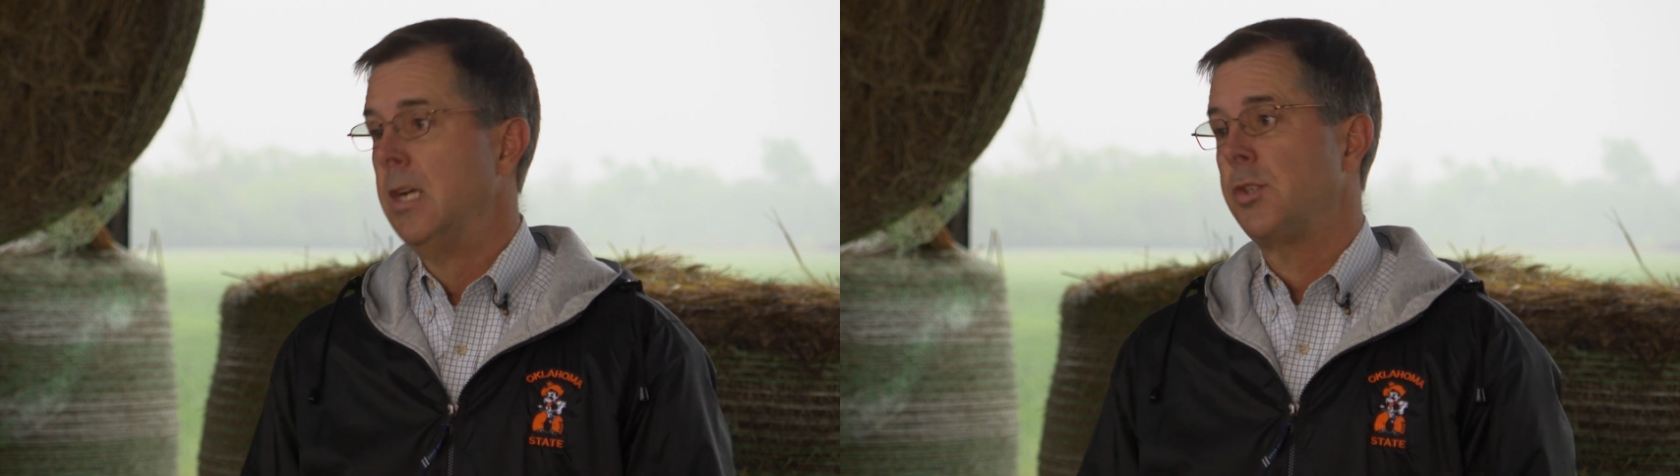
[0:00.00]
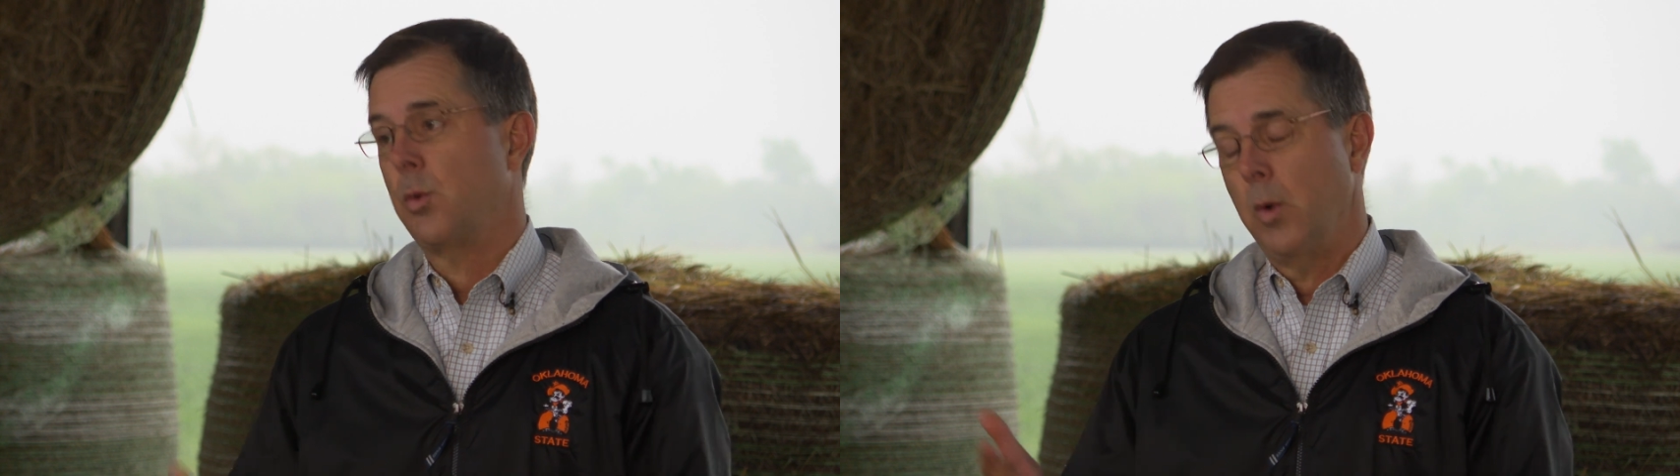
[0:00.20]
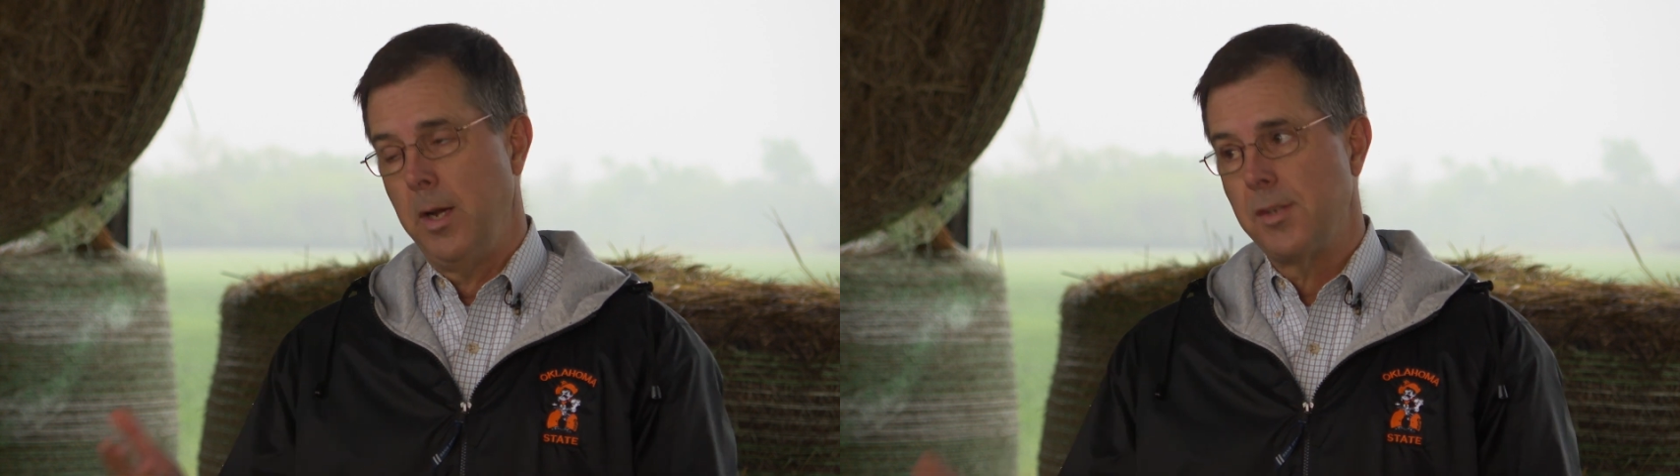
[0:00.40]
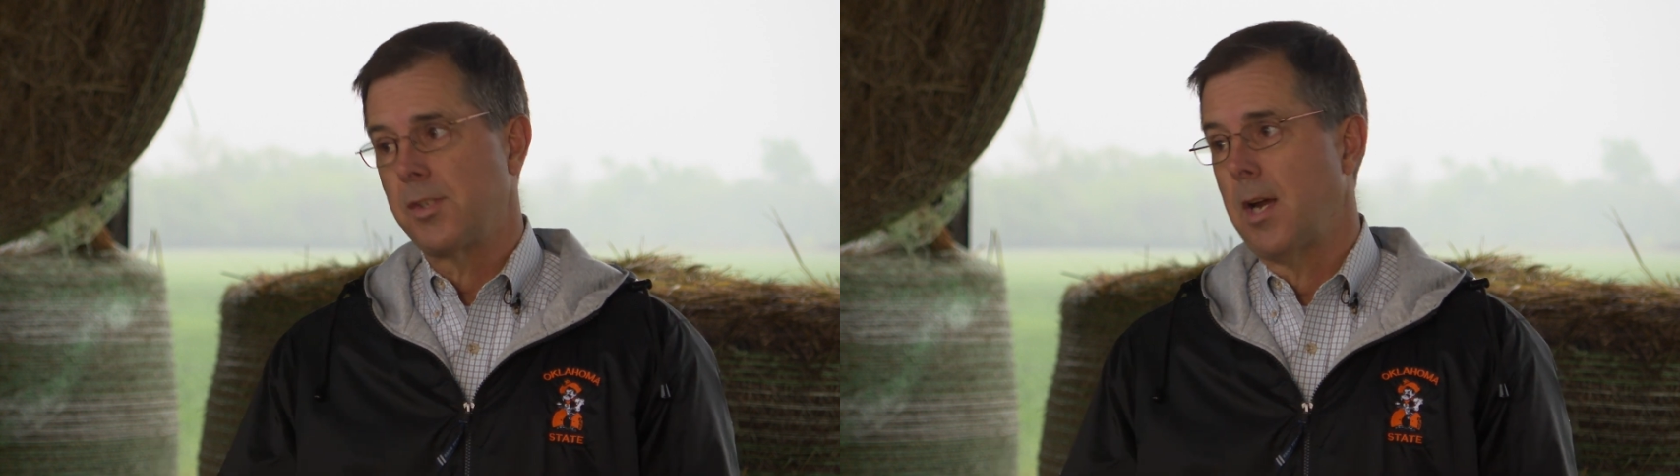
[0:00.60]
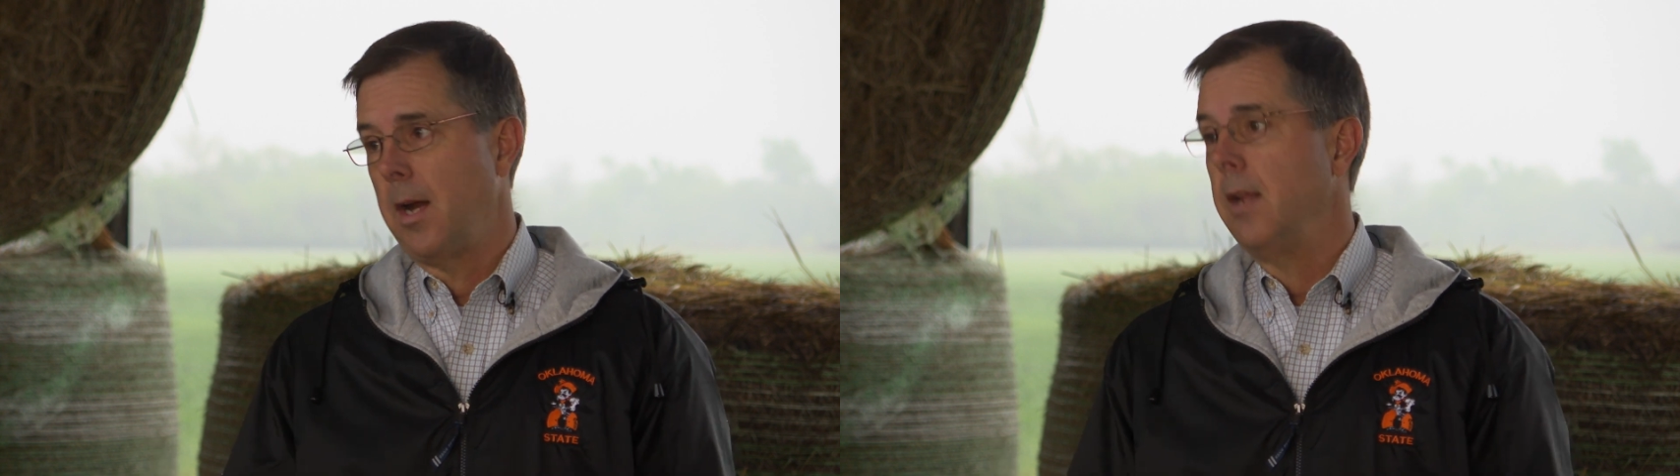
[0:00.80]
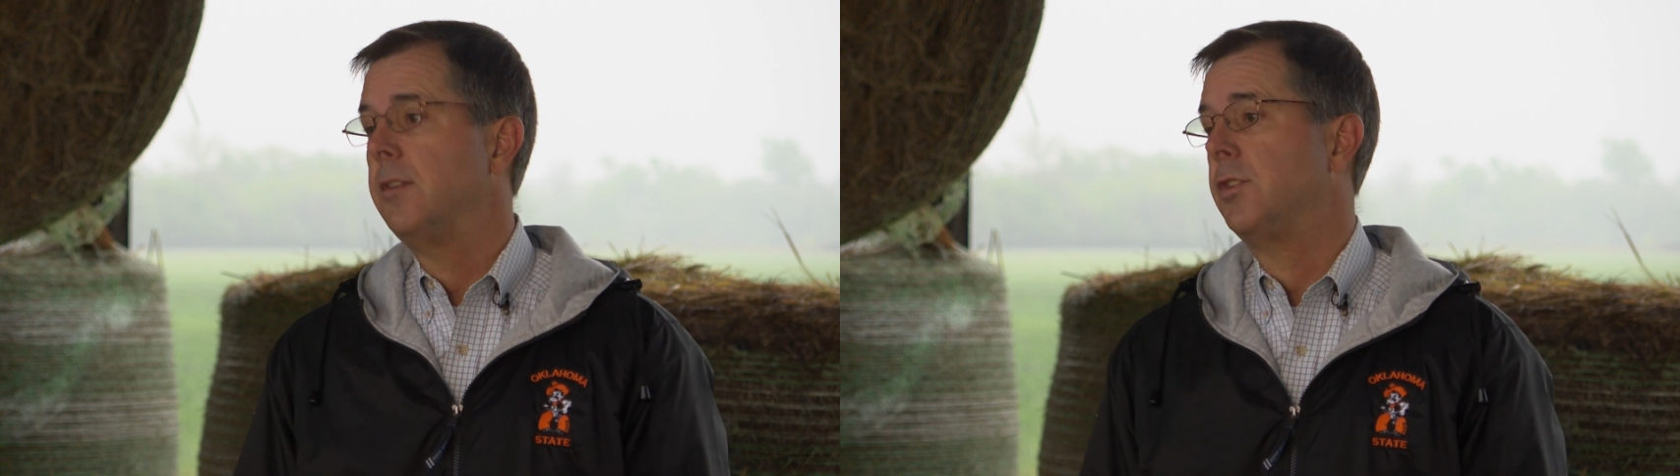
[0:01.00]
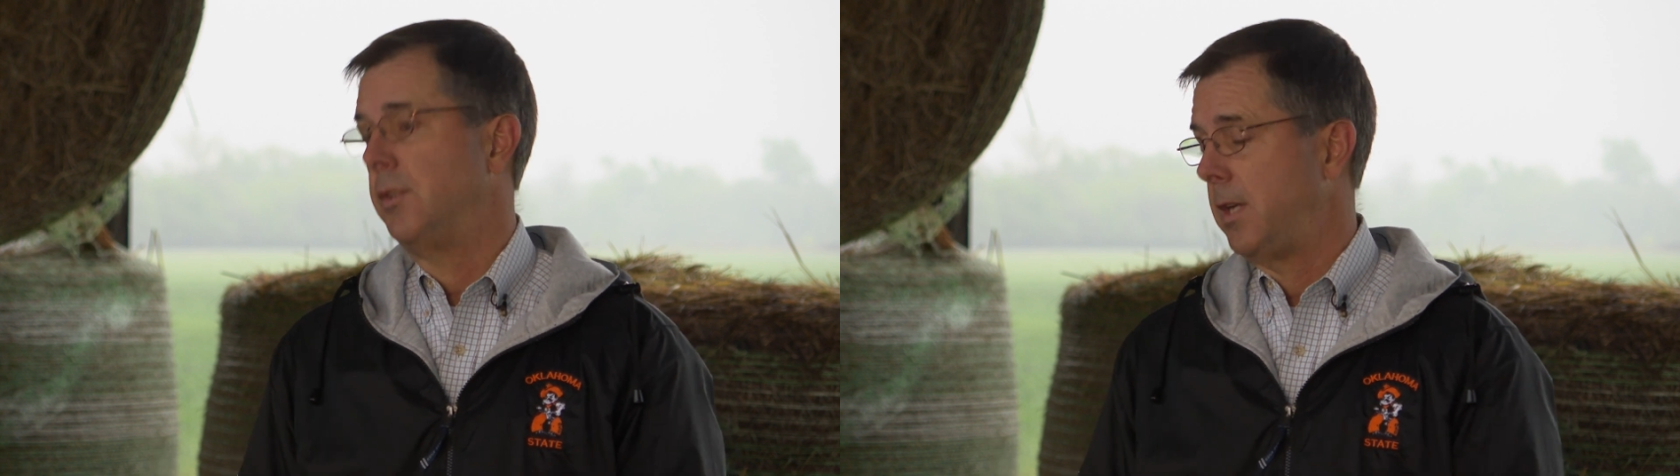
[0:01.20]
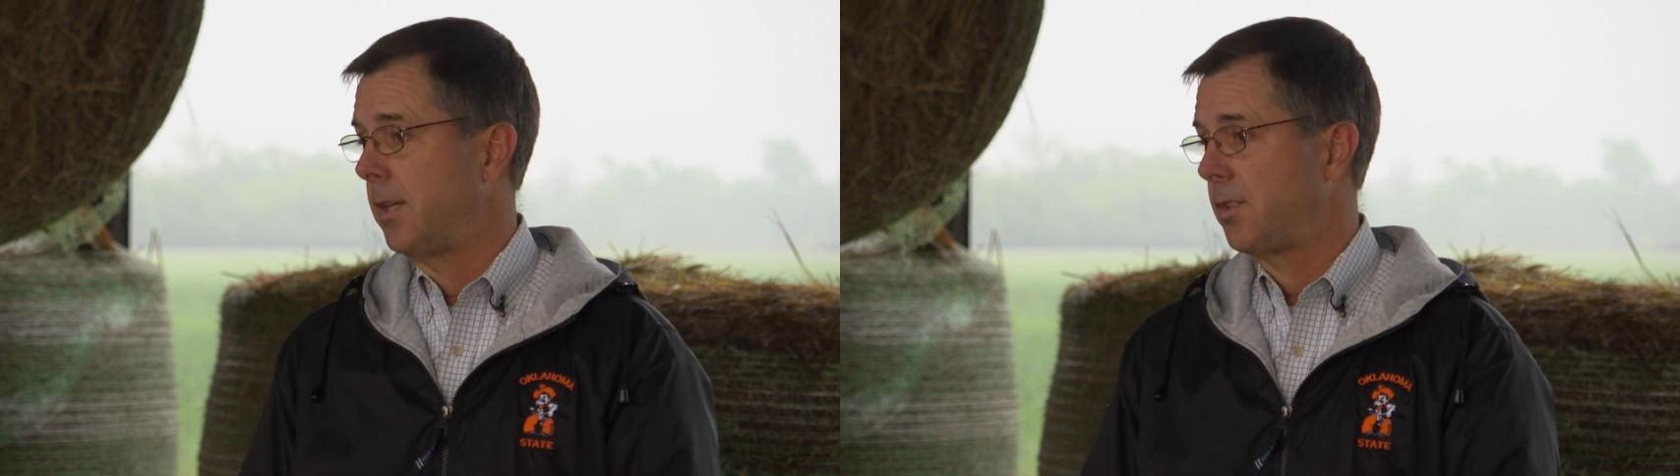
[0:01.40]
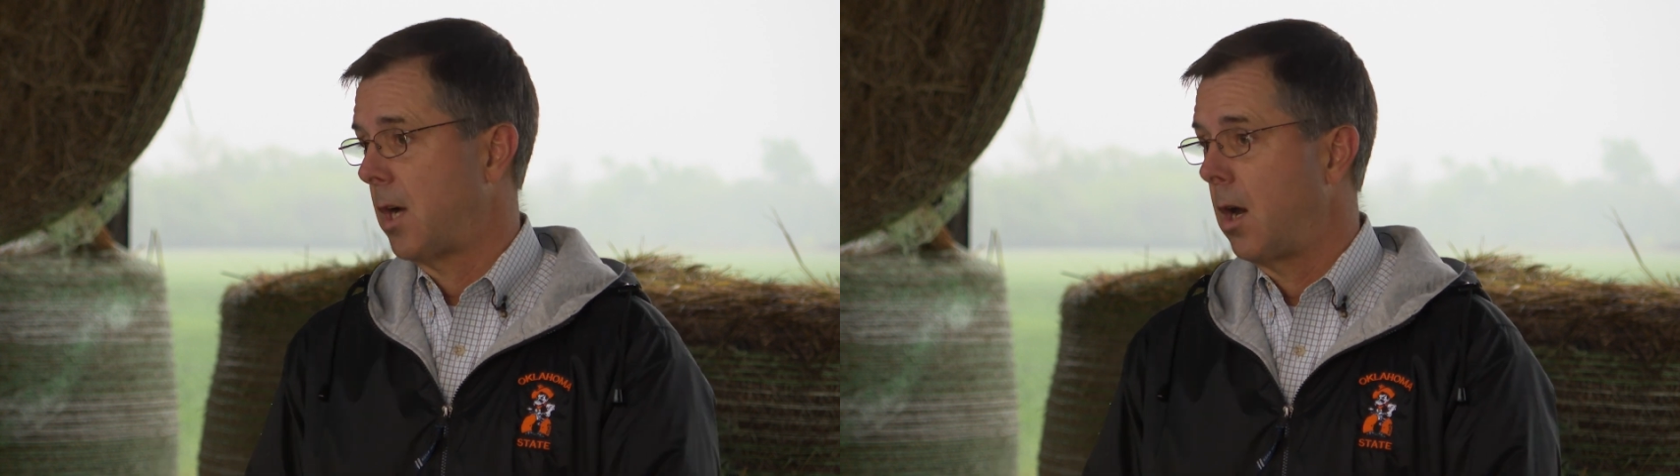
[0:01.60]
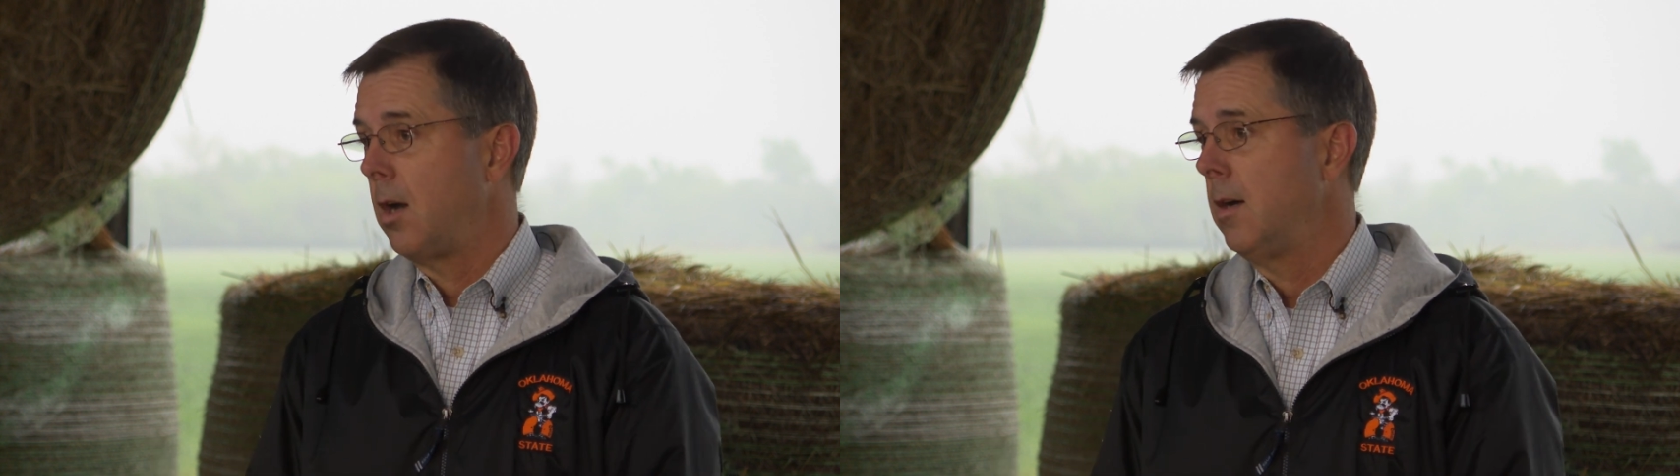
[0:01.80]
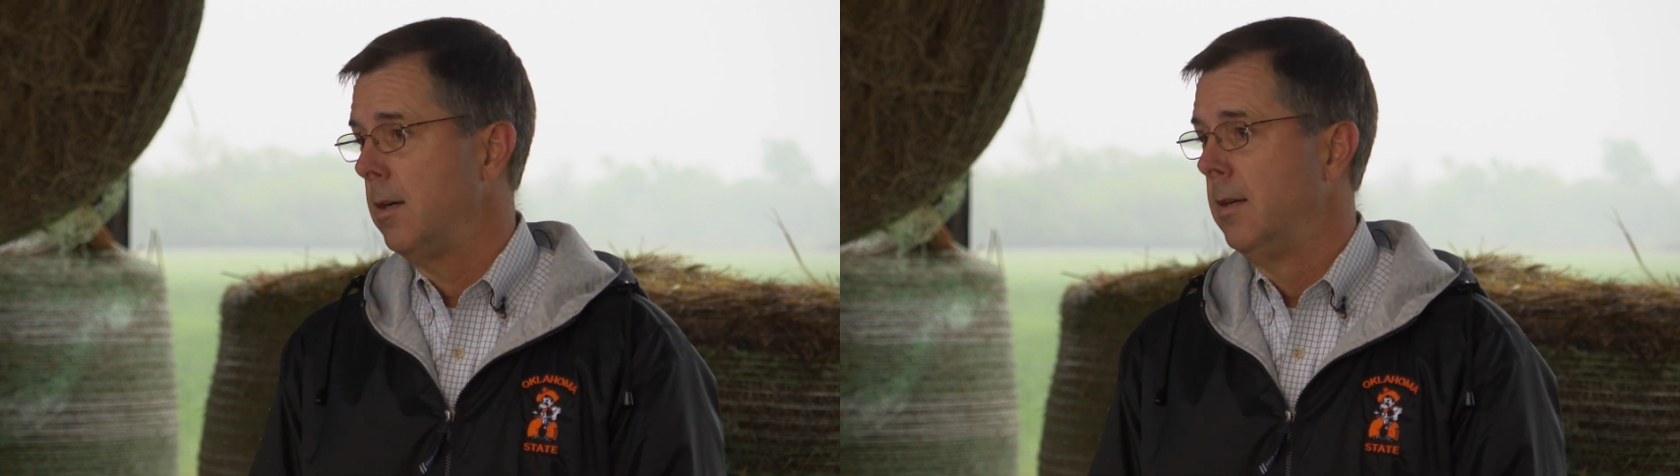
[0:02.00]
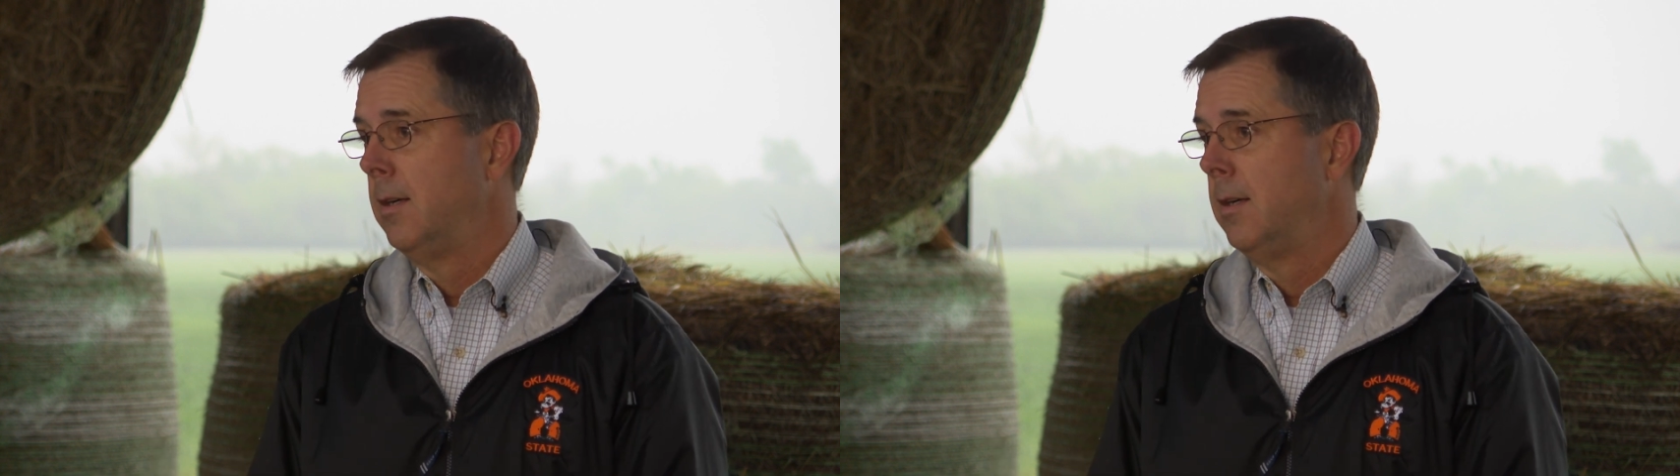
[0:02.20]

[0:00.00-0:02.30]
So we decided to test our